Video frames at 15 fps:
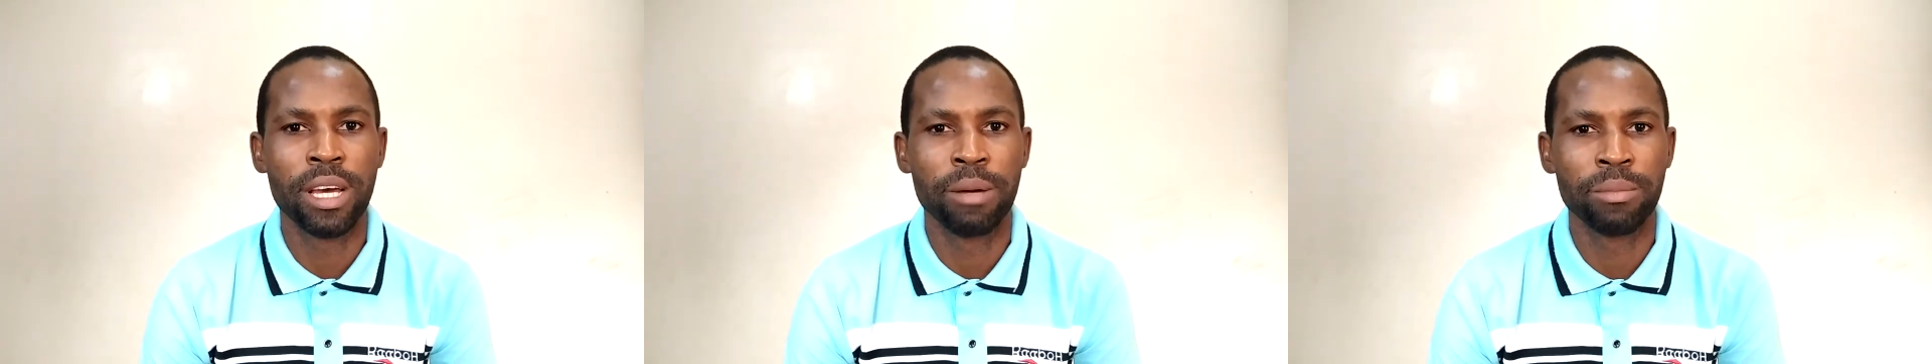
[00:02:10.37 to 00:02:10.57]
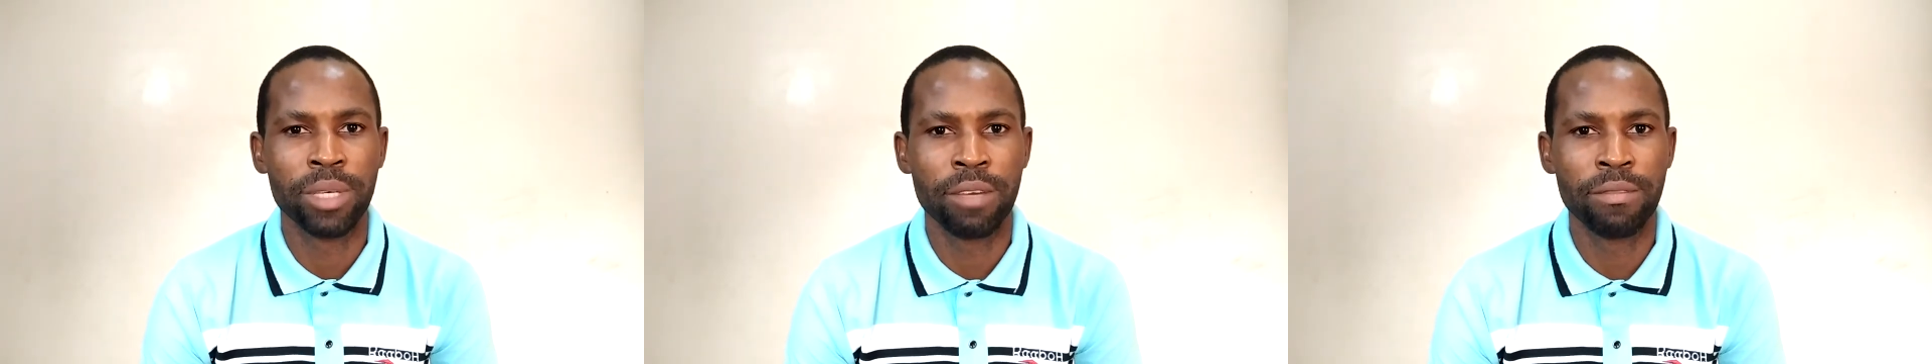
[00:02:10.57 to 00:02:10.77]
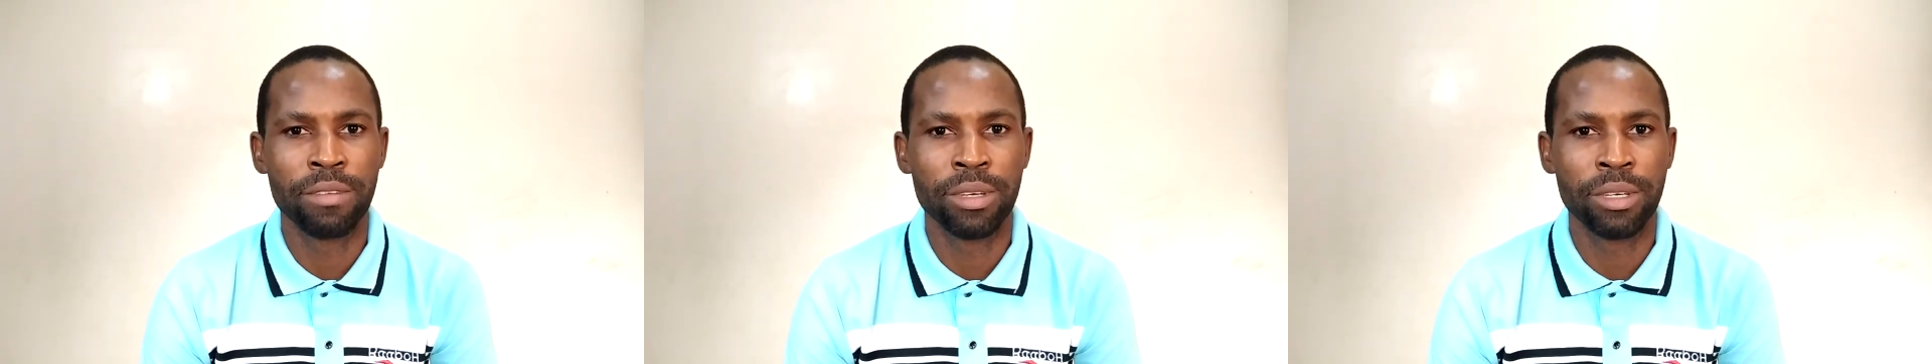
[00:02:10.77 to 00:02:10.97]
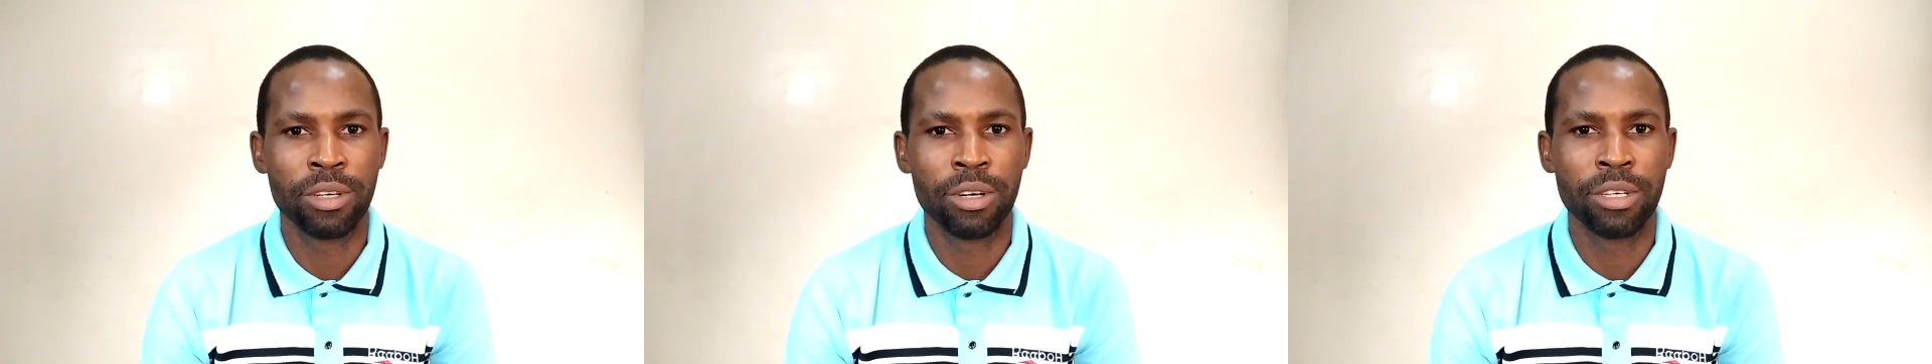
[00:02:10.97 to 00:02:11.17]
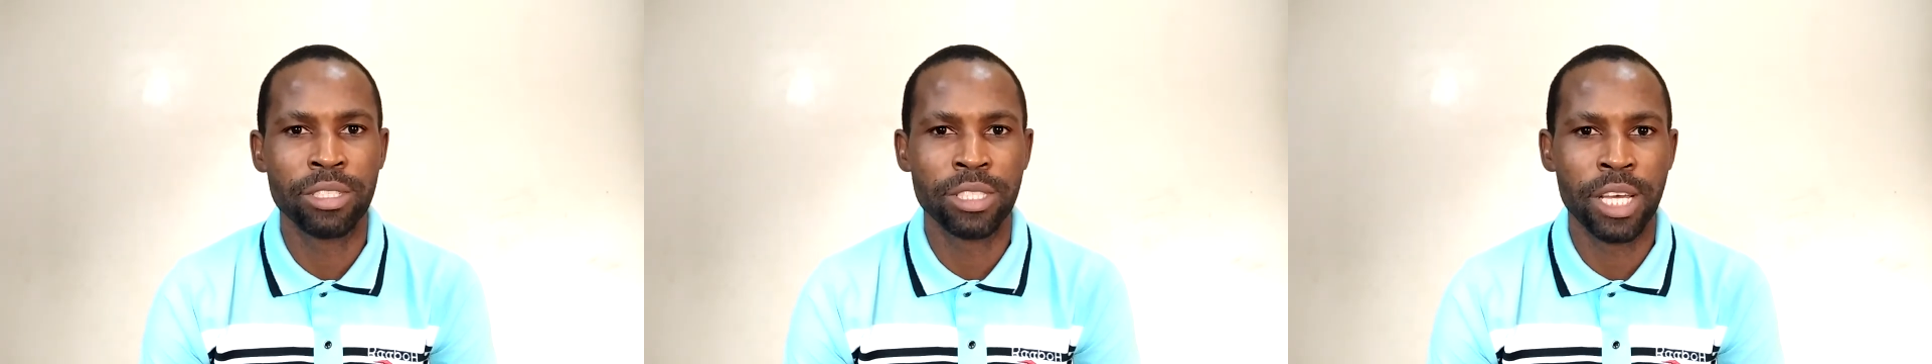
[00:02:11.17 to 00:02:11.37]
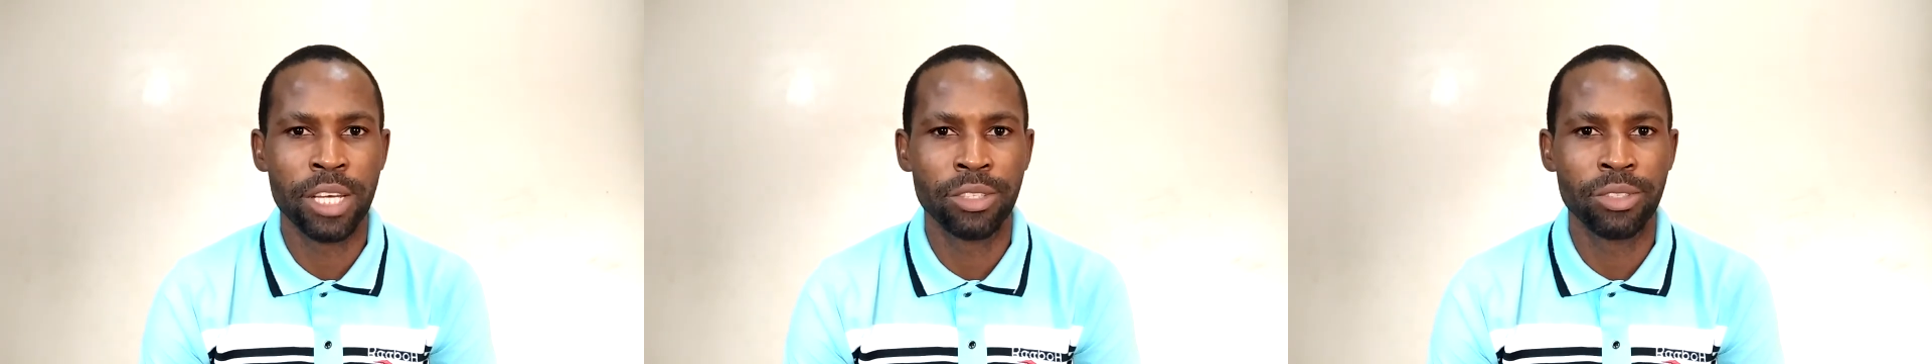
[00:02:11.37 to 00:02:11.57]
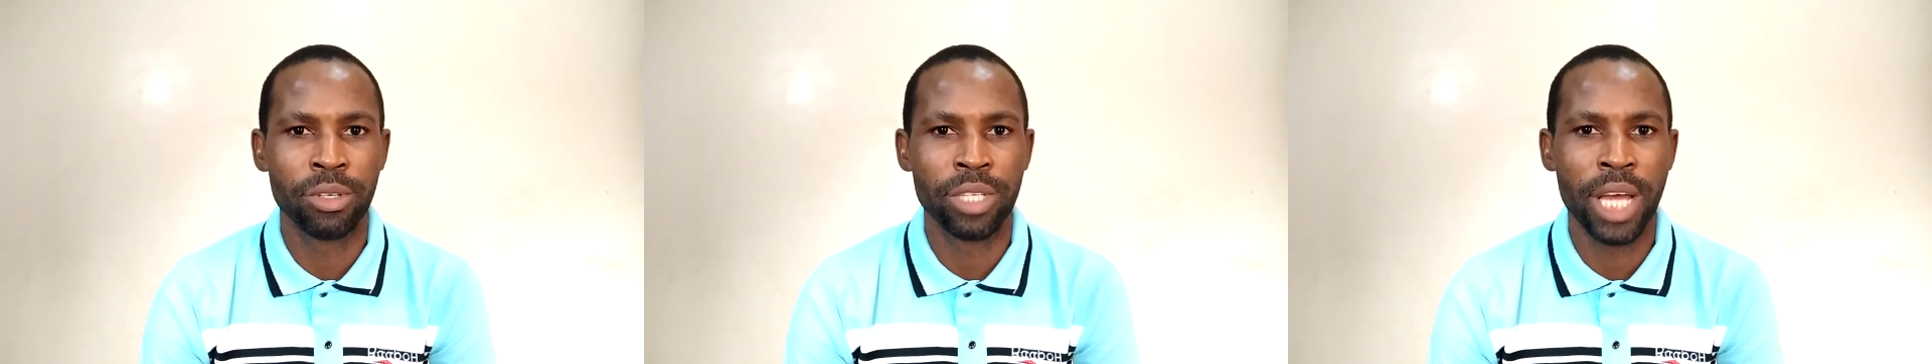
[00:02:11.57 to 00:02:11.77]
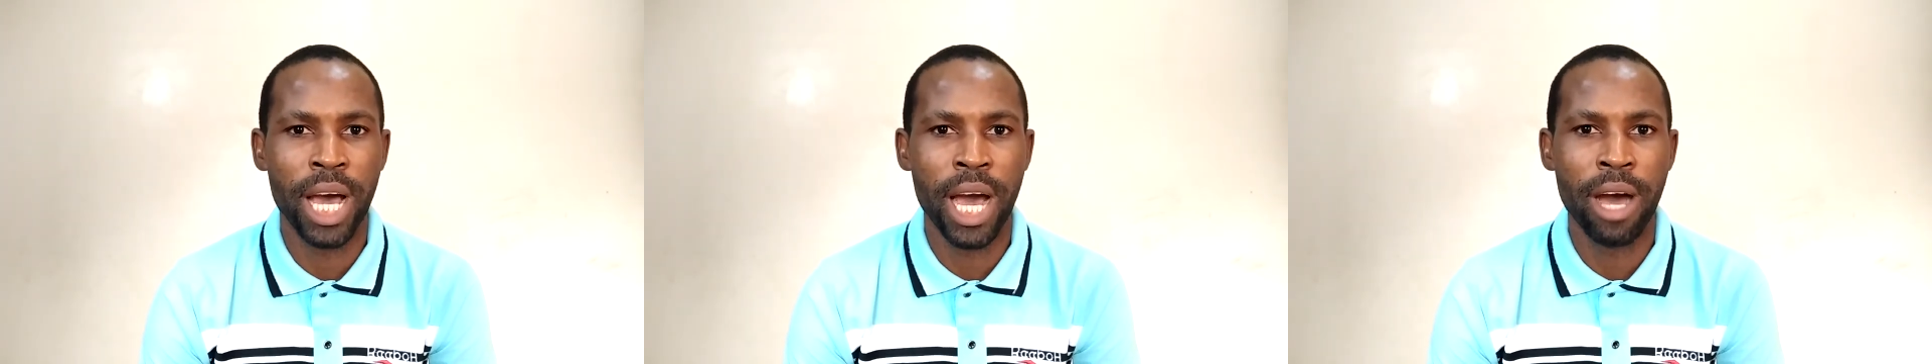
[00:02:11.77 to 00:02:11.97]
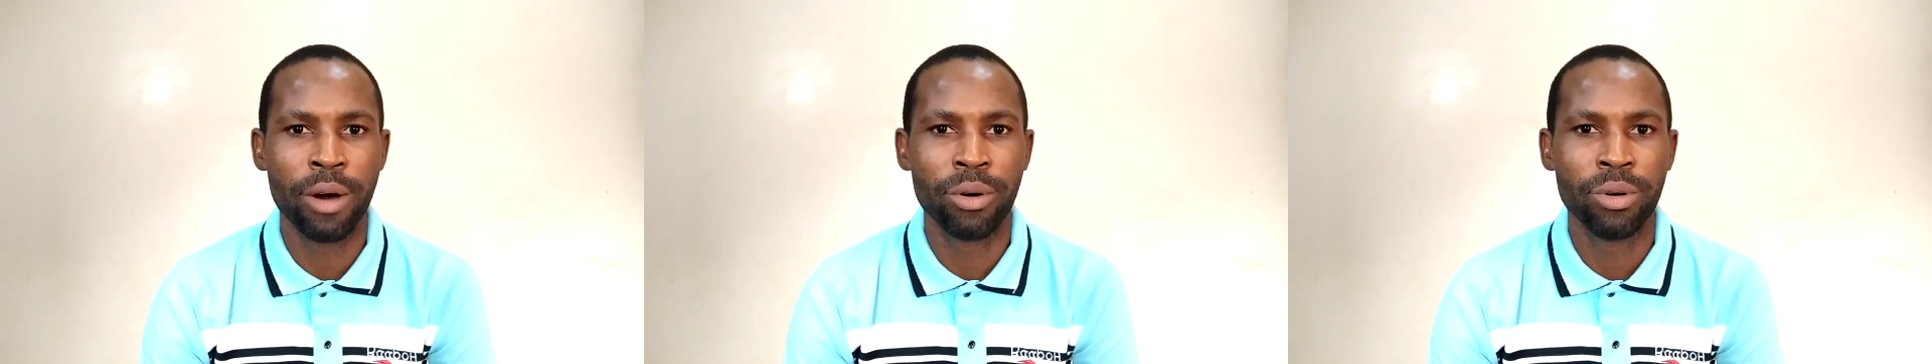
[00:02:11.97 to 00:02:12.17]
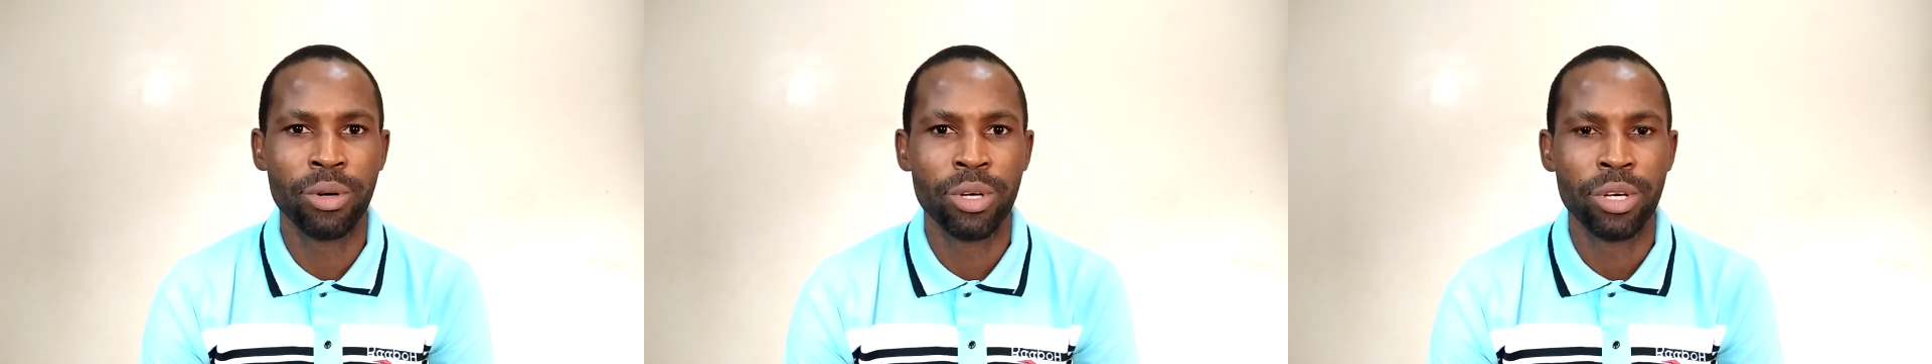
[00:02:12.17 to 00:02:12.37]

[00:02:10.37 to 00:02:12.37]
I'm giving you content on how